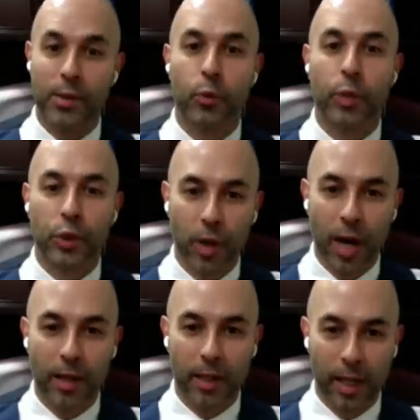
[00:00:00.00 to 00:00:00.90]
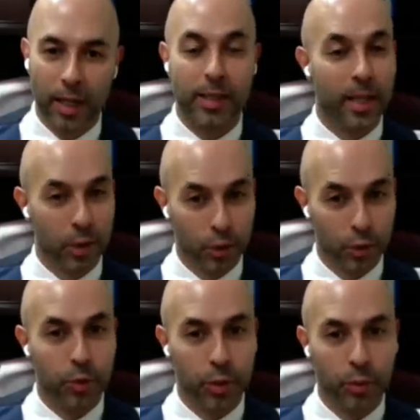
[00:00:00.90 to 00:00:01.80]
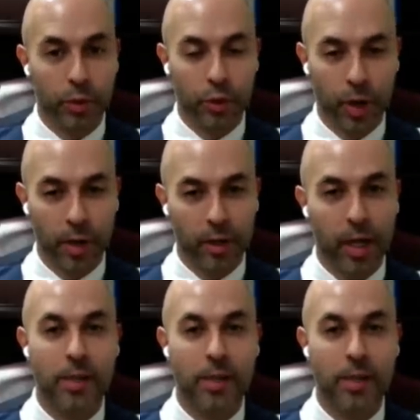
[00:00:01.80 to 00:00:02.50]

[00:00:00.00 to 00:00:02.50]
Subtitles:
asked to retry the case. They can choose to retry the